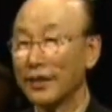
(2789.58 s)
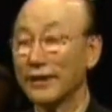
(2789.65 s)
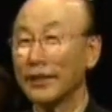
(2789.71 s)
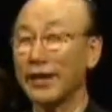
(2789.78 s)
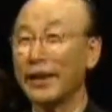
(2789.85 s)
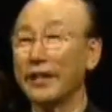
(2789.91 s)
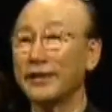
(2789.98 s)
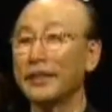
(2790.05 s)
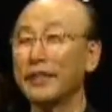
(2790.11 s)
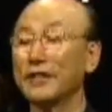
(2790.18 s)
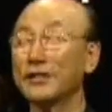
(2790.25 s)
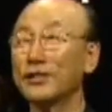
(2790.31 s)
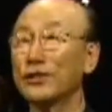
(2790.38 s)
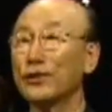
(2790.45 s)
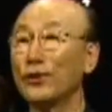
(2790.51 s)
Then
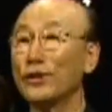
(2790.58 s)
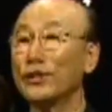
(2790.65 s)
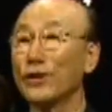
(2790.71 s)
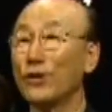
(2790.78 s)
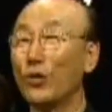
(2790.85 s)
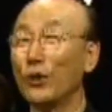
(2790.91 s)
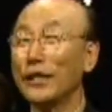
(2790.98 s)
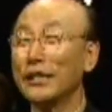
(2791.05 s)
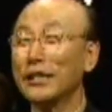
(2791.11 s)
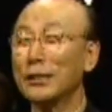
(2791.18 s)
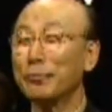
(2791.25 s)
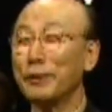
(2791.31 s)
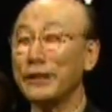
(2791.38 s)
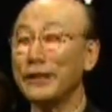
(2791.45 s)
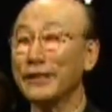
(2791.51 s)
the Holy
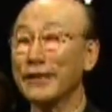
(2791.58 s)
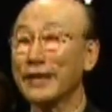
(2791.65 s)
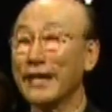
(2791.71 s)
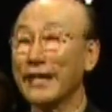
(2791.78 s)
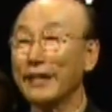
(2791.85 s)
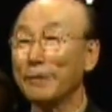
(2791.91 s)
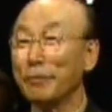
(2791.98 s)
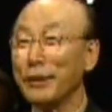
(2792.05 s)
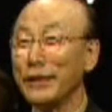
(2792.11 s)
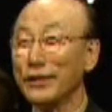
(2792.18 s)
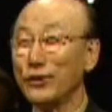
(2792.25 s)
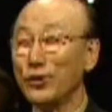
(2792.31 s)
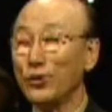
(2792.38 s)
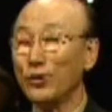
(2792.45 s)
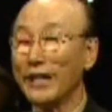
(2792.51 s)
Spirit gave me a
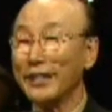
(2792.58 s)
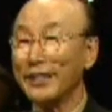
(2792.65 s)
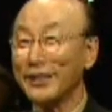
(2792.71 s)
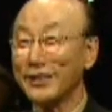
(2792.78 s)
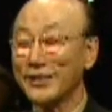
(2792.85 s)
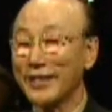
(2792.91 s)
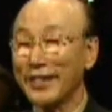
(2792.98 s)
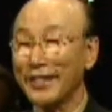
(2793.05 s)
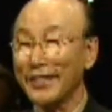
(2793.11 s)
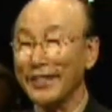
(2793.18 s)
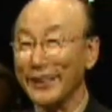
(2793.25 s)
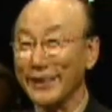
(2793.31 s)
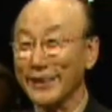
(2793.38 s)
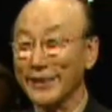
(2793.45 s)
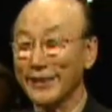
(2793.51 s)
new
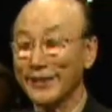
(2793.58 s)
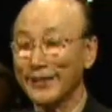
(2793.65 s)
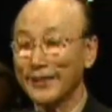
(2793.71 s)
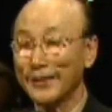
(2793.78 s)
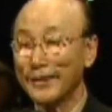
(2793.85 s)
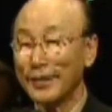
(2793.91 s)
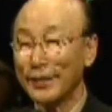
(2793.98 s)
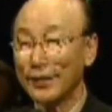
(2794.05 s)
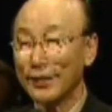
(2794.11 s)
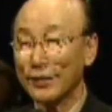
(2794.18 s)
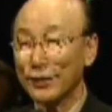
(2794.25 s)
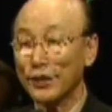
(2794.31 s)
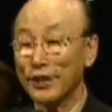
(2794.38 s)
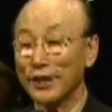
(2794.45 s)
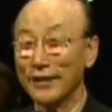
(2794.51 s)
understanding.
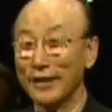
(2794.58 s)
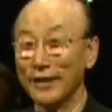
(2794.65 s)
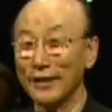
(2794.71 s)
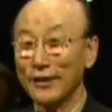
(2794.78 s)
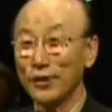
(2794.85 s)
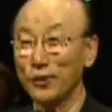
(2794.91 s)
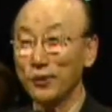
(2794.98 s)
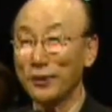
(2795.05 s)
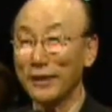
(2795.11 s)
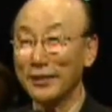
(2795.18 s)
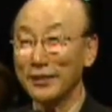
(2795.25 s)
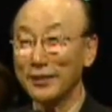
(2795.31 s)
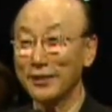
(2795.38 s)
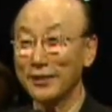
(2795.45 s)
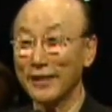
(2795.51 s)
Suddenly, new
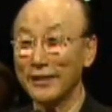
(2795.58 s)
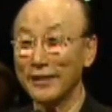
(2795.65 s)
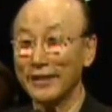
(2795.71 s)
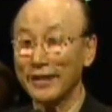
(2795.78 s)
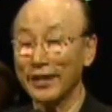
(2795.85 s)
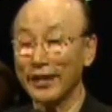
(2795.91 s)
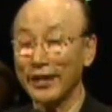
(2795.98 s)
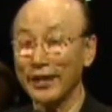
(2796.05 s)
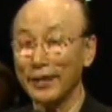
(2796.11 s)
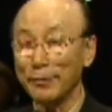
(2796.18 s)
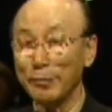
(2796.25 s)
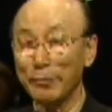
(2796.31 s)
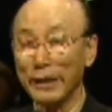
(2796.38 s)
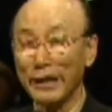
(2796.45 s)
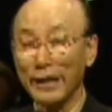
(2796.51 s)
understanding
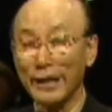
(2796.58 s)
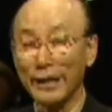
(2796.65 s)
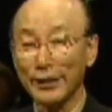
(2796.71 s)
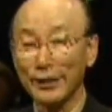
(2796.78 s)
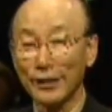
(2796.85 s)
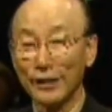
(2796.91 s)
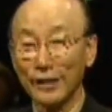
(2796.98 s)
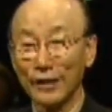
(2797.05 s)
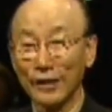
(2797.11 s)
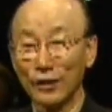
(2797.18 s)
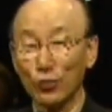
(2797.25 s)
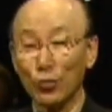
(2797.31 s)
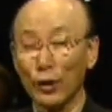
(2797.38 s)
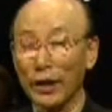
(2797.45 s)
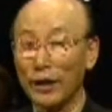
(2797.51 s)
came in my heart
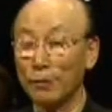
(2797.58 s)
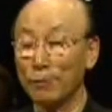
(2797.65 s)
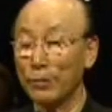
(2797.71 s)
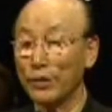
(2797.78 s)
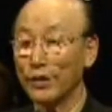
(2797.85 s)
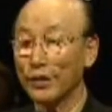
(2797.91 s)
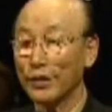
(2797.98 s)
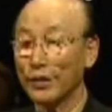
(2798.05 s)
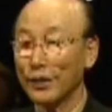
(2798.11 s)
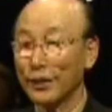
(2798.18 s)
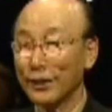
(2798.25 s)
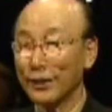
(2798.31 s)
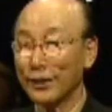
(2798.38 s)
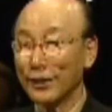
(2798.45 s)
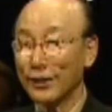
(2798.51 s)
to help her.
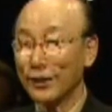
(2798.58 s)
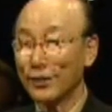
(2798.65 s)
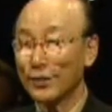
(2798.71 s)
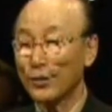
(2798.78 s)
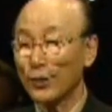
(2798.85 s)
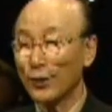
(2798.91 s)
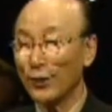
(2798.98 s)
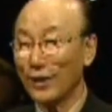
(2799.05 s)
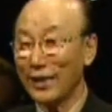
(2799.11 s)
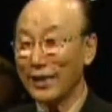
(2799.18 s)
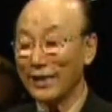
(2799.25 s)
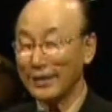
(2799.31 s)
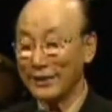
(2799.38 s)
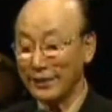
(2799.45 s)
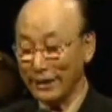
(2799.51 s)
So
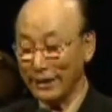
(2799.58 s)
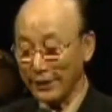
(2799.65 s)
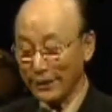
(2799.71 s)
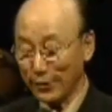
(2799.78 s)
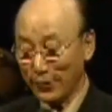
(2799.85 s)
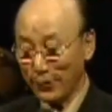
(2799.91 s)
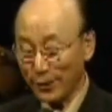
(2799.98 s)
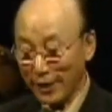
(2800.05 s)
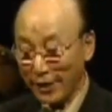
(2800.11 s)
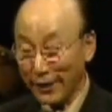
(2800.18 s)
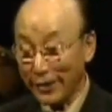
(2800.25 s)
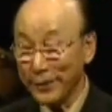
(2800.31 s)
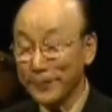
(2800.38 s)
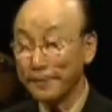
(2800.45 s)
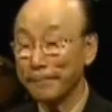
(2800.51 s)
I said,
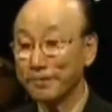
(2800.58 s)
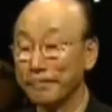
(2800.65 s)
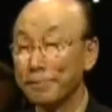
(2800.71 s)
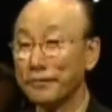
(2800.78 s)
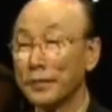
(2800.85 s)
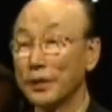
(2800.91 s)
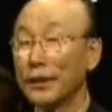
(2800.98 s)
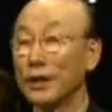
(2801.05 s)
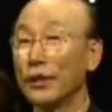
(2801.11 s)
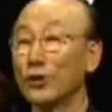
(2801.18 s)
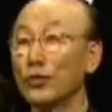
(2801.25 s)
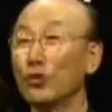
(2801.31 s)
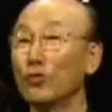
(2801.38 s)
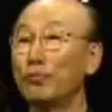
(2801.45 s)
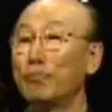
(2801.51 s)
okay,
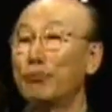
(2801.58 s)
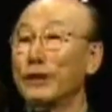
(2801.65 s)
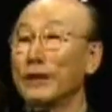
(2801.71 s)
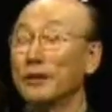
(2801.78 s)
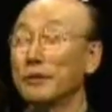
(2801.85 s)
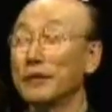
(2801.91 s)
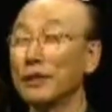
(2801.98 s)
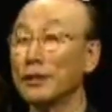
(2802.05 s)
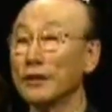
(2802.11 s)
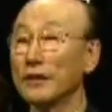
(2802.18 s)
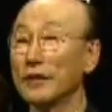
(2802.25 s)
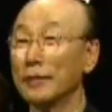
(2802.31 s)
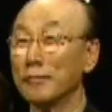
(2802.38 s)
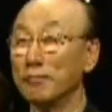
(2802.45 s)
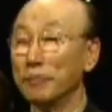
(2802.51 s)
you bring
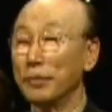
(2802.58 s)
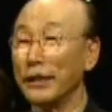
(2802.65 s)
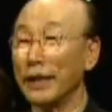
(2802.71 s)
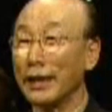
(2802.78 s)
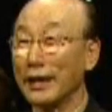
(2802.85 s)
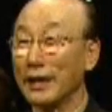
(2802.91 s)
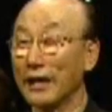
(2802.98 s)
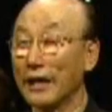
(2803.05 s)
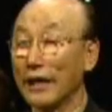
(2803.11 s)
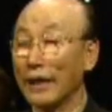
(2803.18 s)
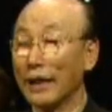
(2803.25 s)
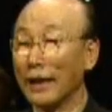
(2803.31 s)
me a